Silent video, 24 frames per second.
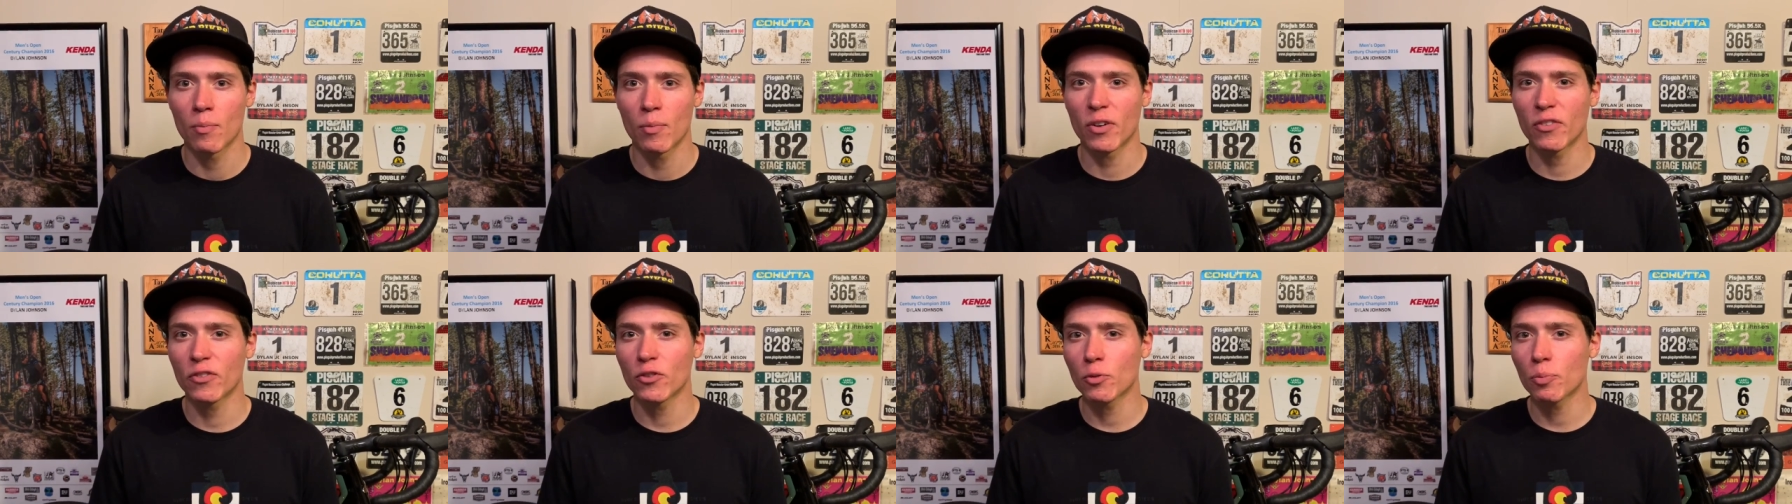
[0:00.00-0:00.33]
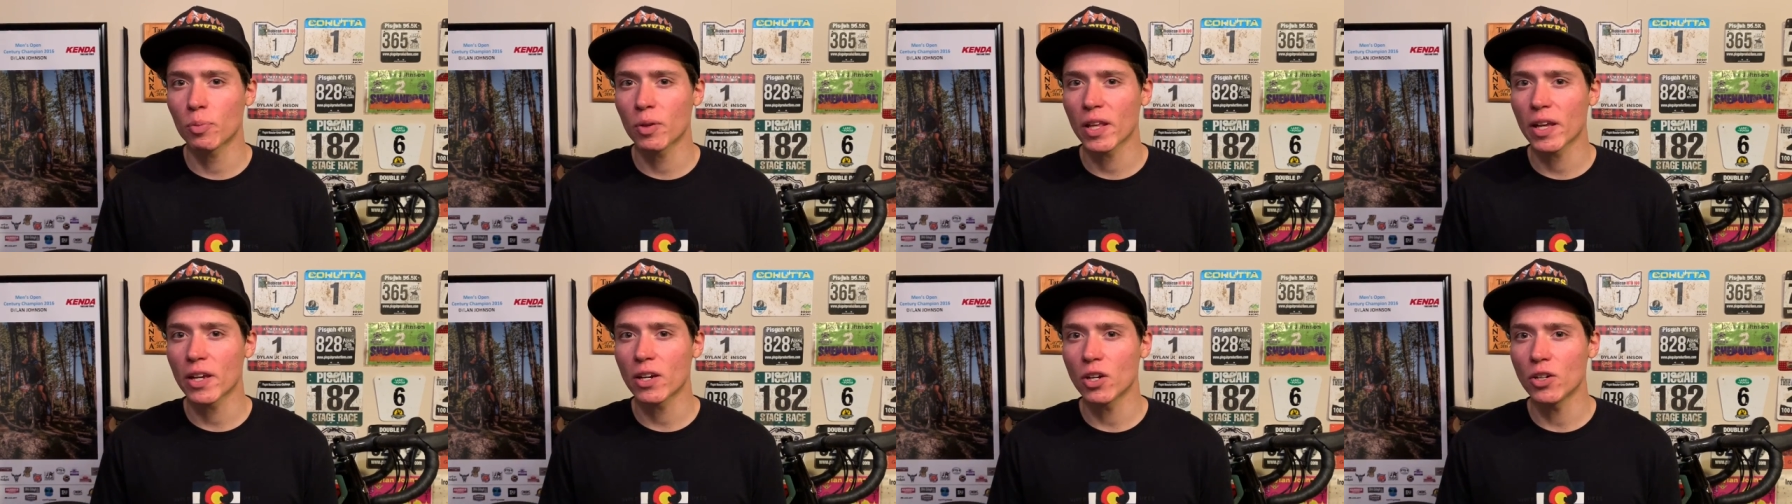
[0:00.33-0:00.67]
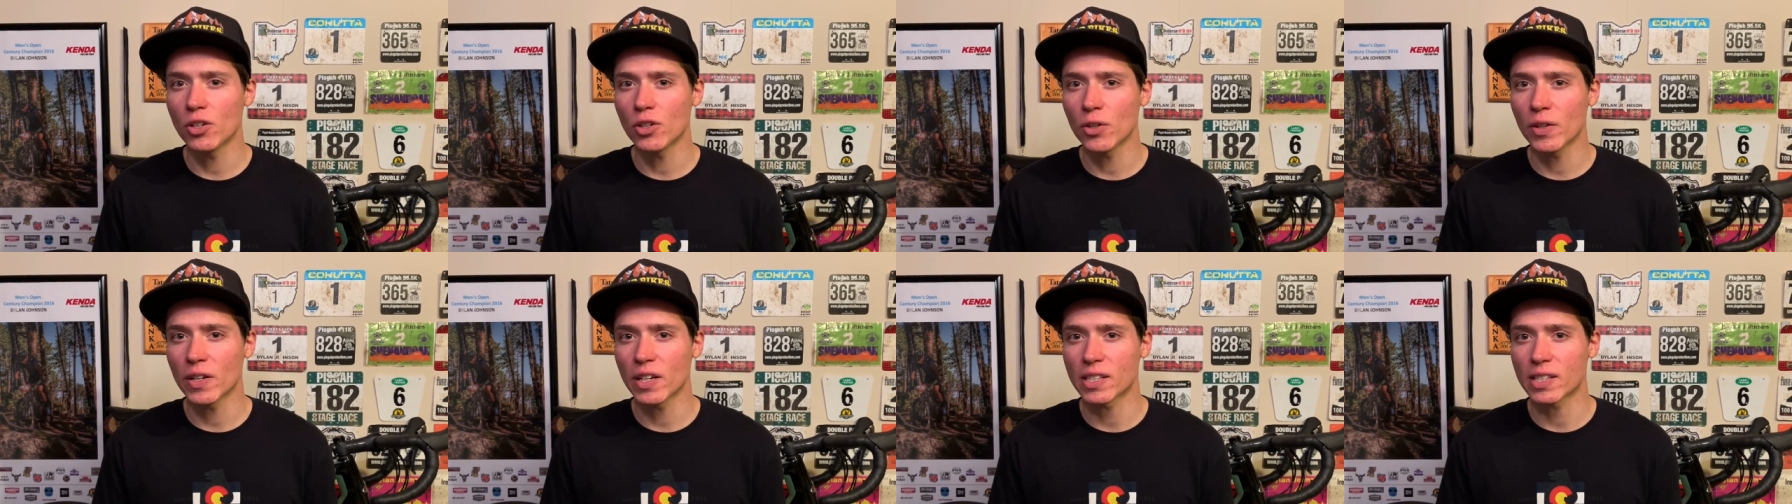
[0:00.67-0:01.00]
But if you plan on
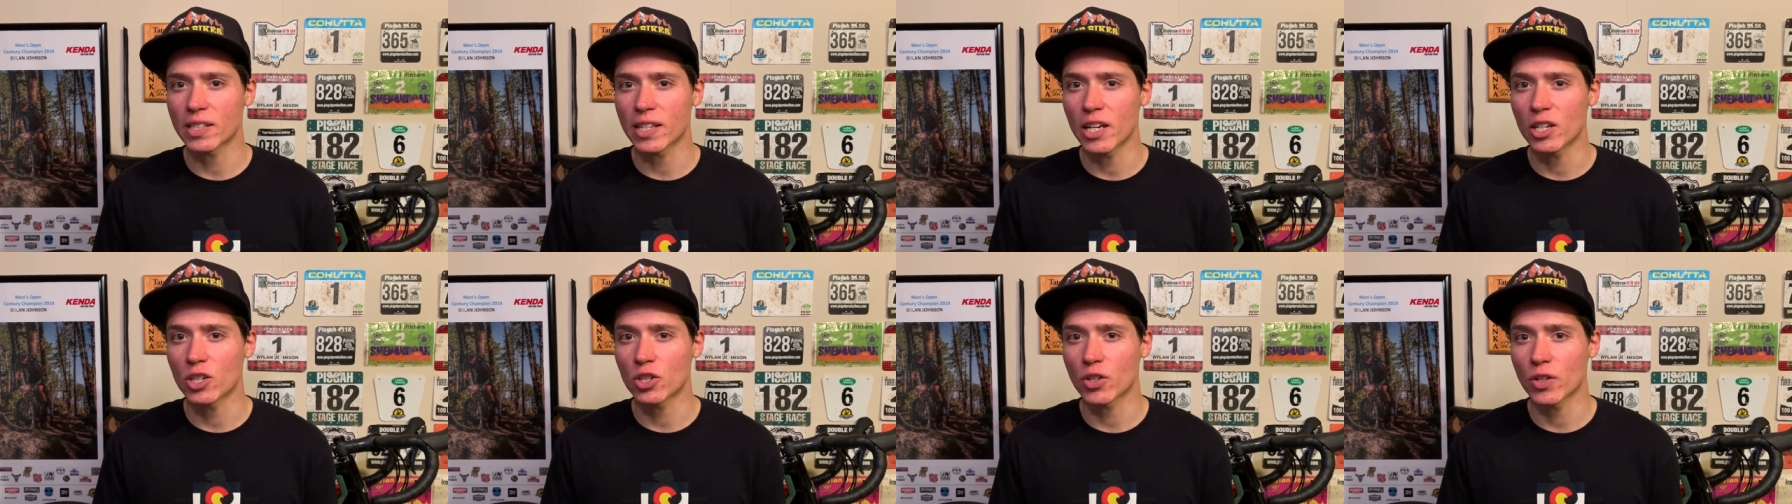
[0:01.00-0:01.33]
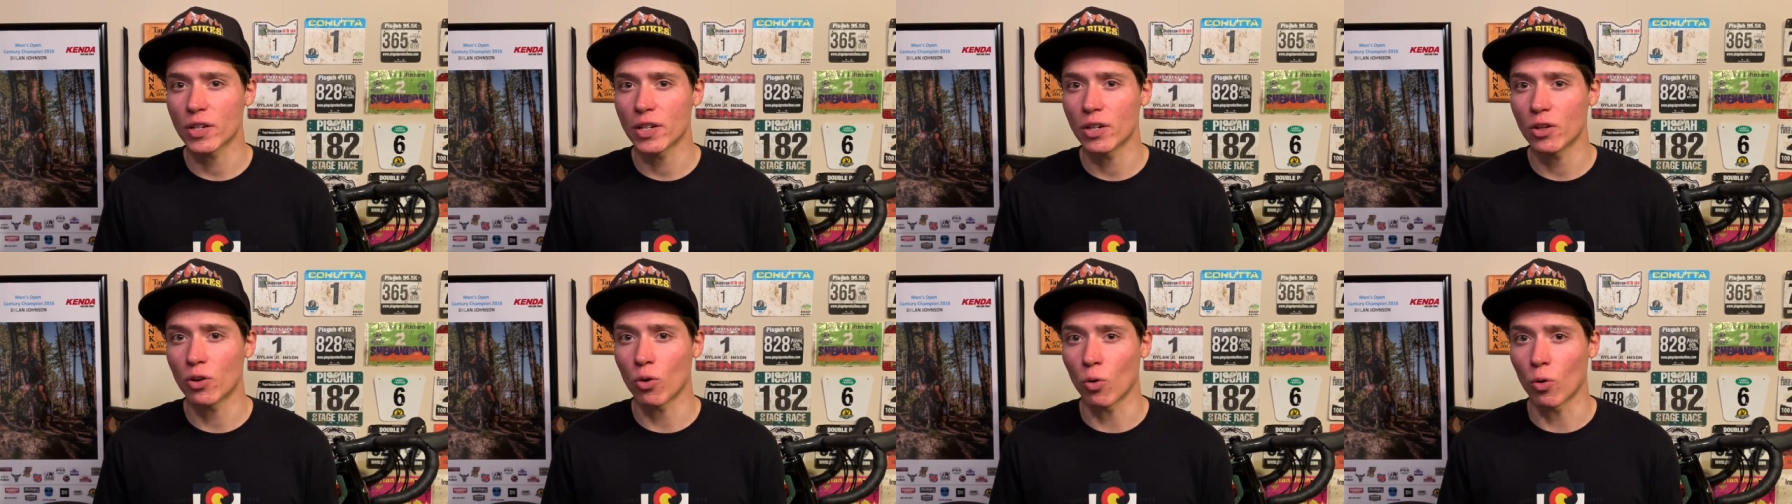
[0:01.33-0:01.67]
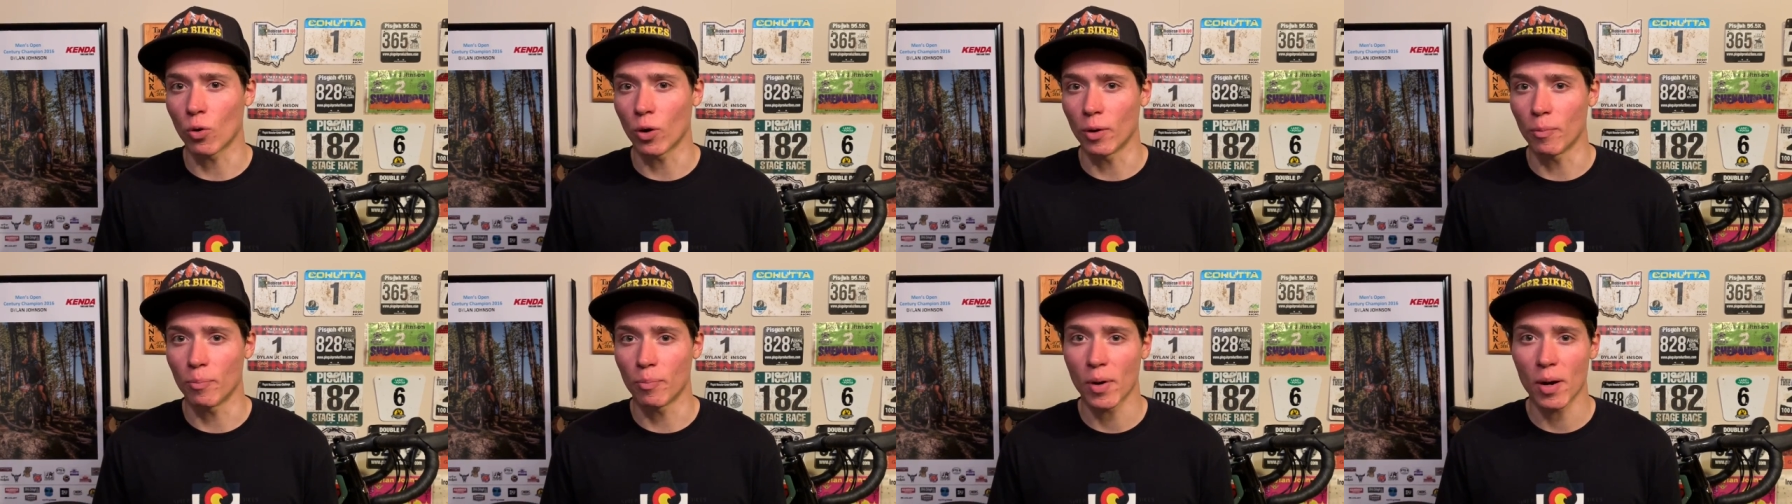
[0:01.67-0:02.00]
doing a century or